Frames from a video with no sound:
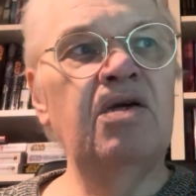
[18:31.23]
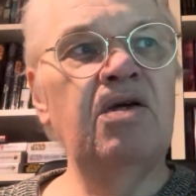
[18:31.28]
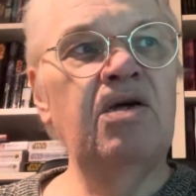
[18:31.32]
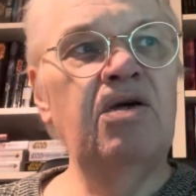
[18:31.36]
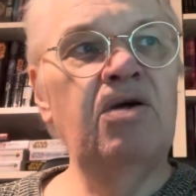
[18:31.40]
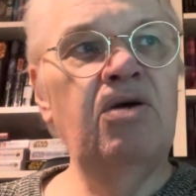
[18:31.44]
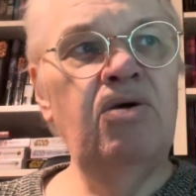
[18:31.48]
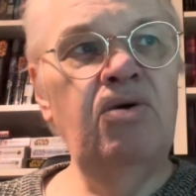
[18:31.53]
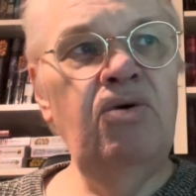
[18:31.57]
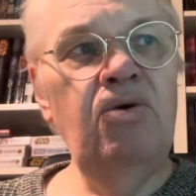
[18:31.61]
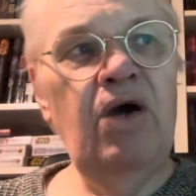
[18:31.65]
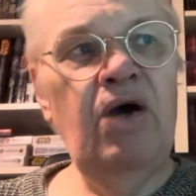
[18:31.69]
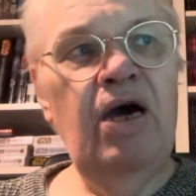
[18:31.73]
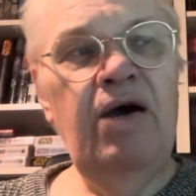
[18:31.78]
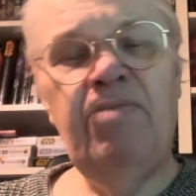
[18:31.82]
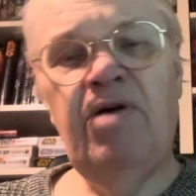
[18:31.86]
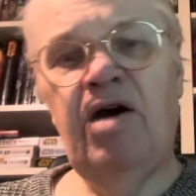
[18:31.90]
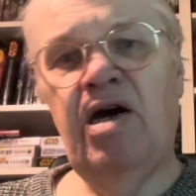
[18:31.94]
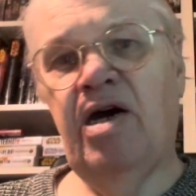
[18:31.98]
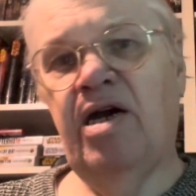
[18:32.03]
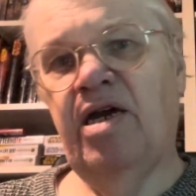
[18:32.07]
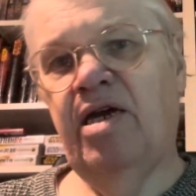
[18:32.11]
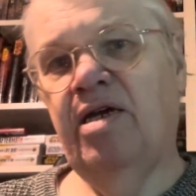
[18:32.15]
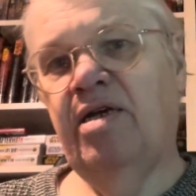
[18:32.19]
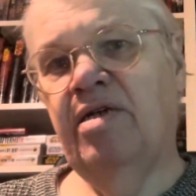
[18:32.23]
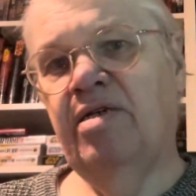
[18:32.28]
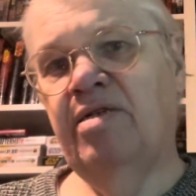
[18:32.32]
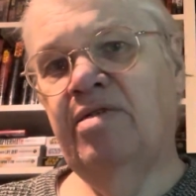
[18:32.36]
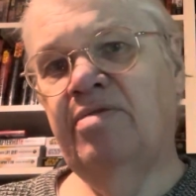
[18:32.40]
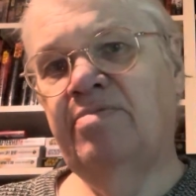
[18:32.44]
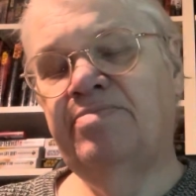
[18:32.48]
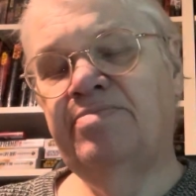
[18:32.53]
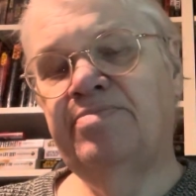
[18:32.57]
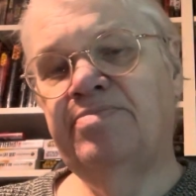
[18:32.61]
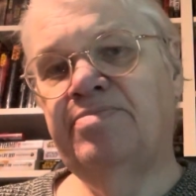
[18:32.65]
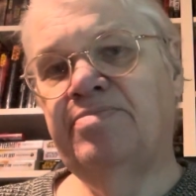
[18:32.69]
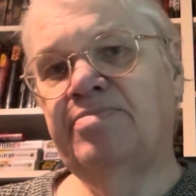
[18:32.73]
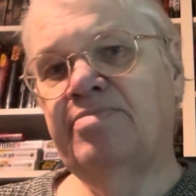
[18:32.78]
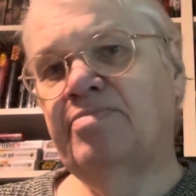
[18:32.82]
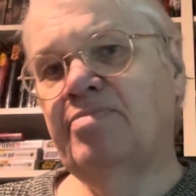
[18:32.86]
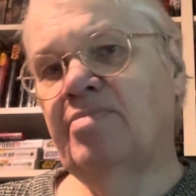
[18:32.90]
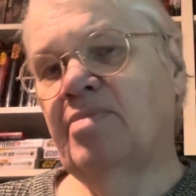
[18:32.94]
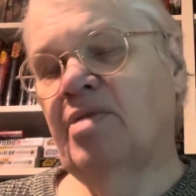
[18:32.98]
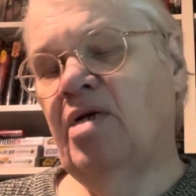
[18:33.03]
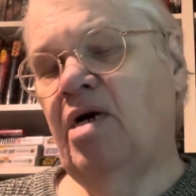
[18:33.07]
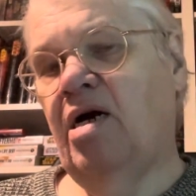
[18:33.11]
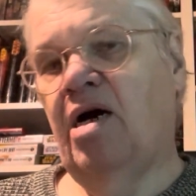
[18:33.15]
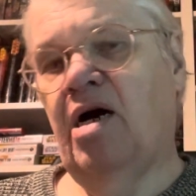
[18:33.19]
Who am I?
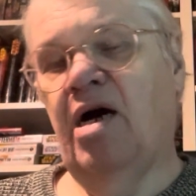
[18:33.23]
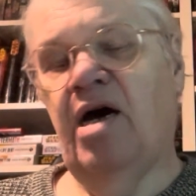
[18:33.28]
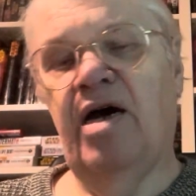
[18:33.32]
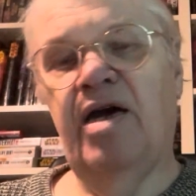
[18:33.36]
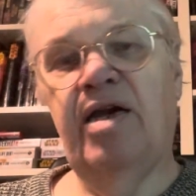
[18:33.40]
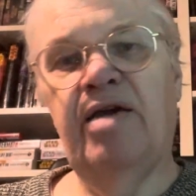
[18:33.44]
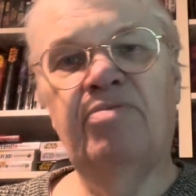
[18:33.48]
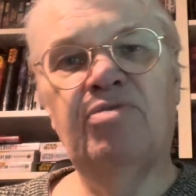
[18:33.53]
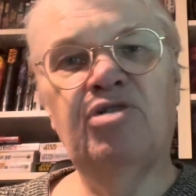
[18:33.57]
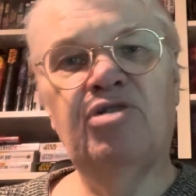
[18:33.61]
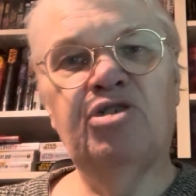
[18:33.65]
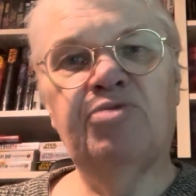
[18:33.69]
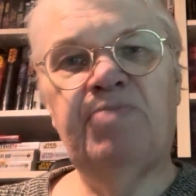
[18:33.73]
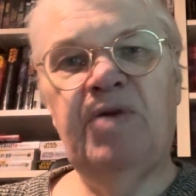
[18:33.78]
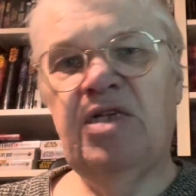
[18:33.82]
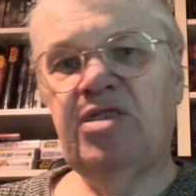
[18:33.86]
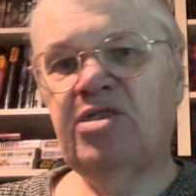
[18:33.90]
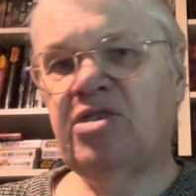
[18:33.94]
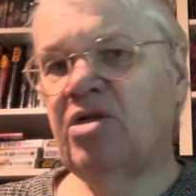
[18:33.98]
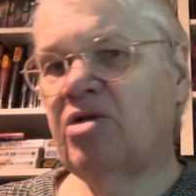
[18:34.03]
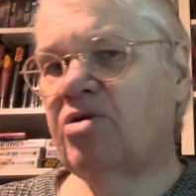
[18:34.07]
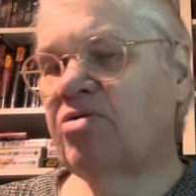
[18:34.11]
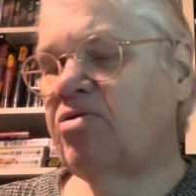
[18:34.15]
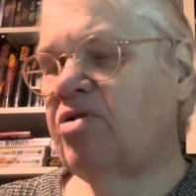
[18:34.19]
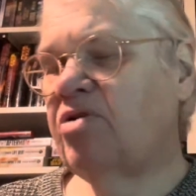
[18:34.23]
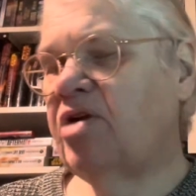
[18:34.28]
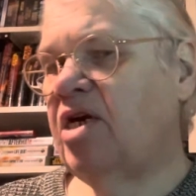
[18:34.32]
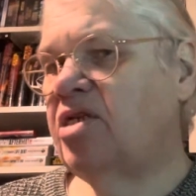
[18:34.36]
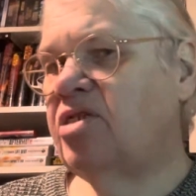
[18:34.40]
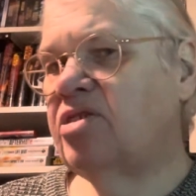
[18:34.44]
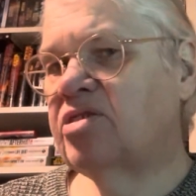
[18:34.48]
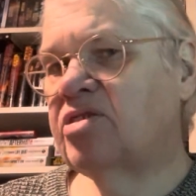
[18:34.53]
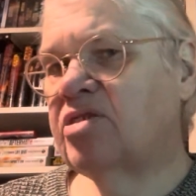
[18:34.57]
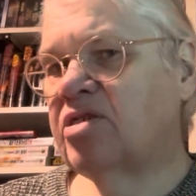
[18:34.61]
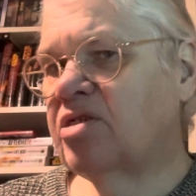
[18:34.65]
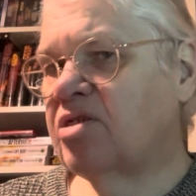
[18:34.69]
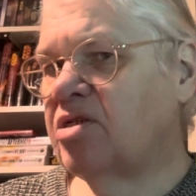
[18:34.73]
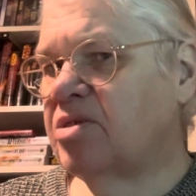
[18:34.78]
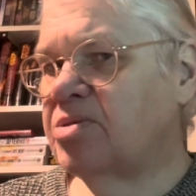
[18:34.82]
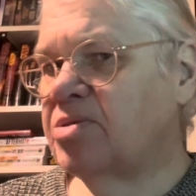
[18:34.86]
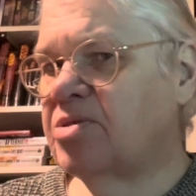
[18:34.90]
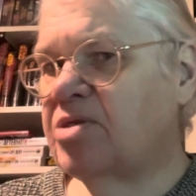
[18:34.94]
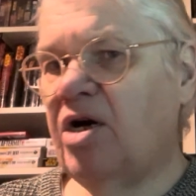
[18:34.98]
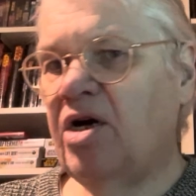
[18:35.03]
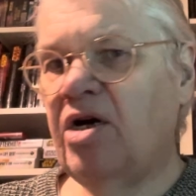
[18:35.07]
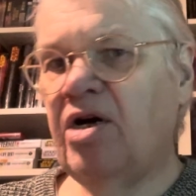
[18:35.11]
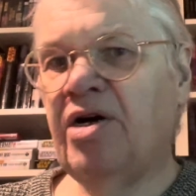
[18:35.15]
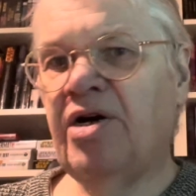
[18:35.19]
I am a special creation of
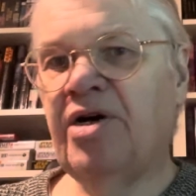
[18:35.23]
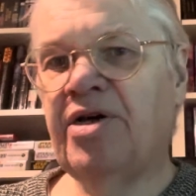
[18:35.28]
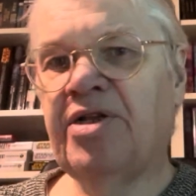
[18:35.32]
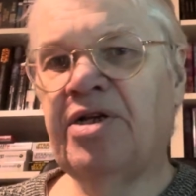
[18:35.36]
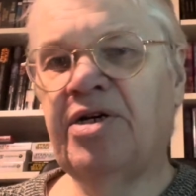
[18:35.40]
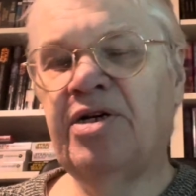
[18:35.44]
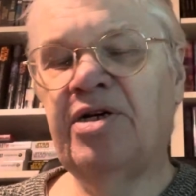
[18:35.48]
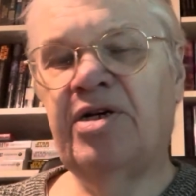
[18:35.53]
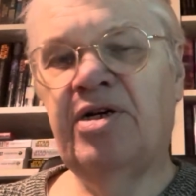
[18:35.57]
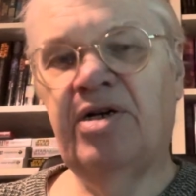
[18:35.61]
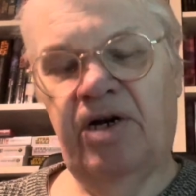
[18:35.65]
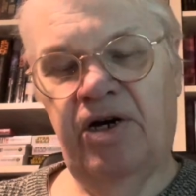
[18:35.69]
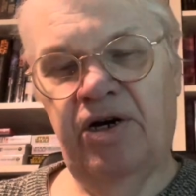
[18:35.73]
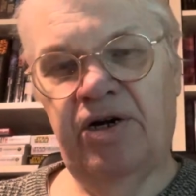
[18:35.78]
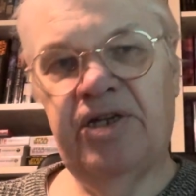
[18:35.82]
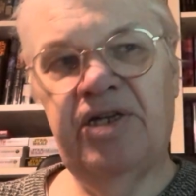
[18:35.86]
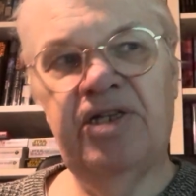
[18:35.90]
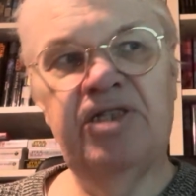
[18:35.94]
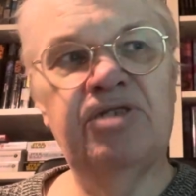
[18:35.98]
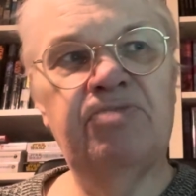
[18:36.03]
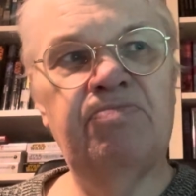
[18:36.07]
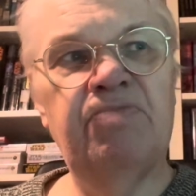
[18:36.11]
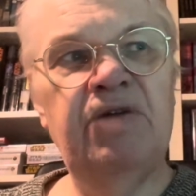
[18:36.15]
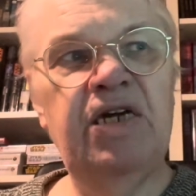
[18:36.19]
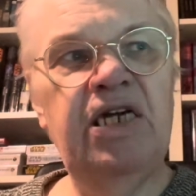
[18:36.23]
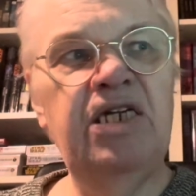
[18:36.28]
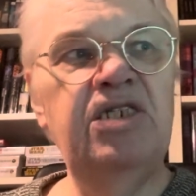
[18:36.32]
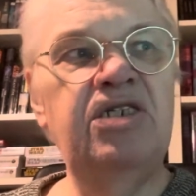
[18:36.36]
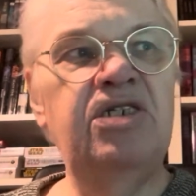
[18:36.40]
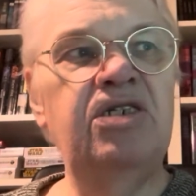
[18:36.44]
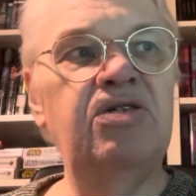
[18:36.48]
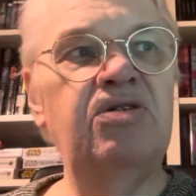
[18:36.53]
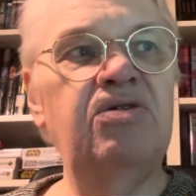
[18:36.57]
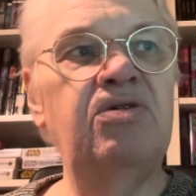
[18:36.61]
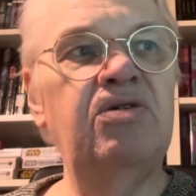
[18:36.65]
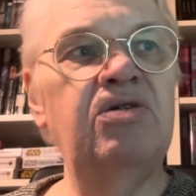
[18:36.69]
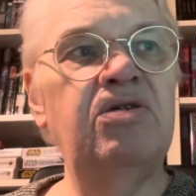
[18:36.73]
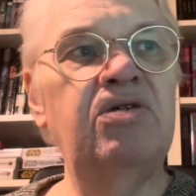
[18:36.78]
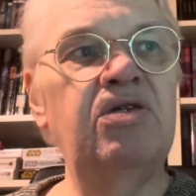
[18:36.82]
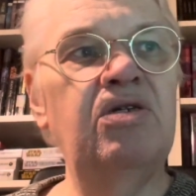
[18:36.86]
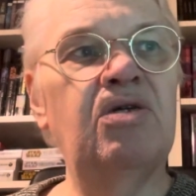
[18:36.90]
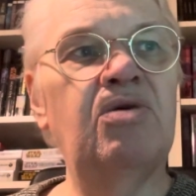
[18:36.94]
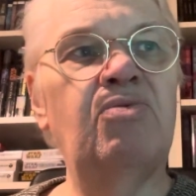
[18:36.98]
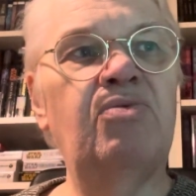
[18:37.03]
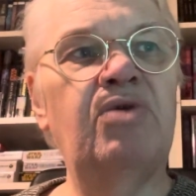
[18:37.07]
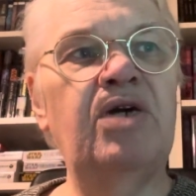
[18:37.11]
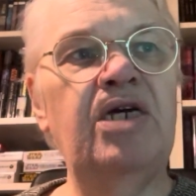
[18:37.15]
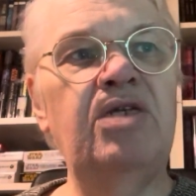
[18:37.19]
God. God has made you. You
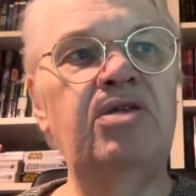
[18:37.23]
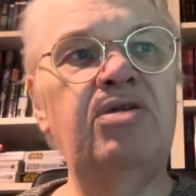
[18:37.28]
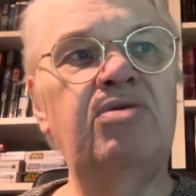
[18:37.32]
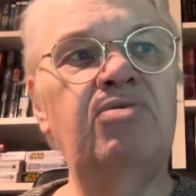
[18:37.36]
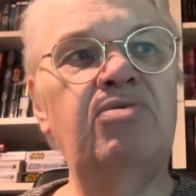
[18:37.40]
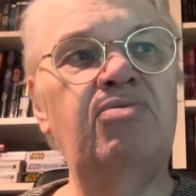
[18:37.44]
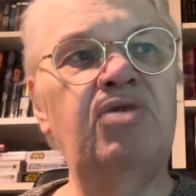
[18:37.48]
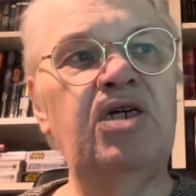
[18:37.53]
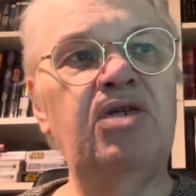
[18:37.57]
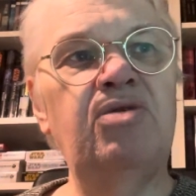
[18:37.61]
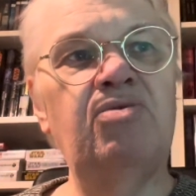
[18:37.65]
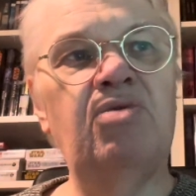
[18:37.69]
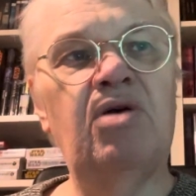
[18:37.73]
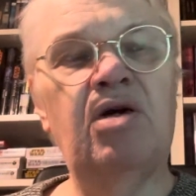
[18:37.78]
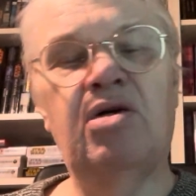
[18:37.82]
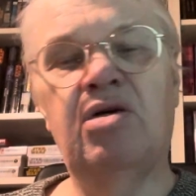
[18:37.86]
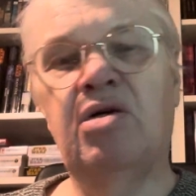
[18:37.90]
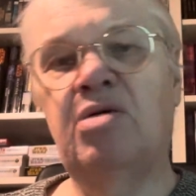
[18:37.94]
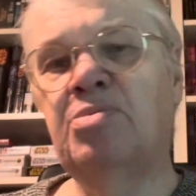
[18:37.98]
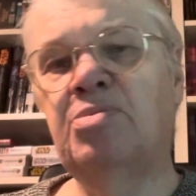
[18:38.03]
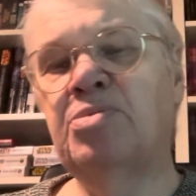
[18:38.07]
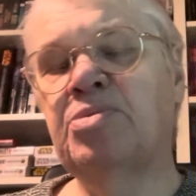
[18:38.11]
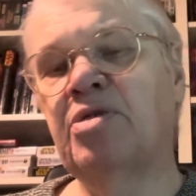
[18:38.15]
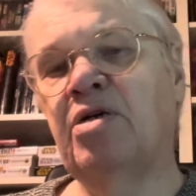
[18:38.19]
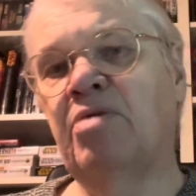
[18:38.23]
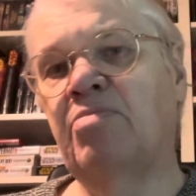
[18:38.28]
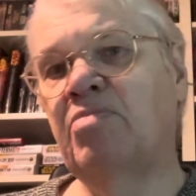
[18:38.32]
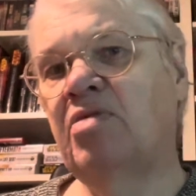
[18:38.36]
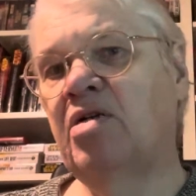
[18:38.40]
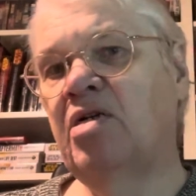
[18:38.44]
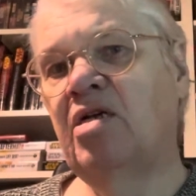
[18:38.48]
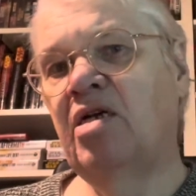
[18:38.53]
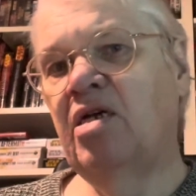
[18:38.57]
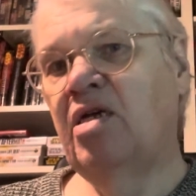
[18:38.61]
know, where, where do I come from?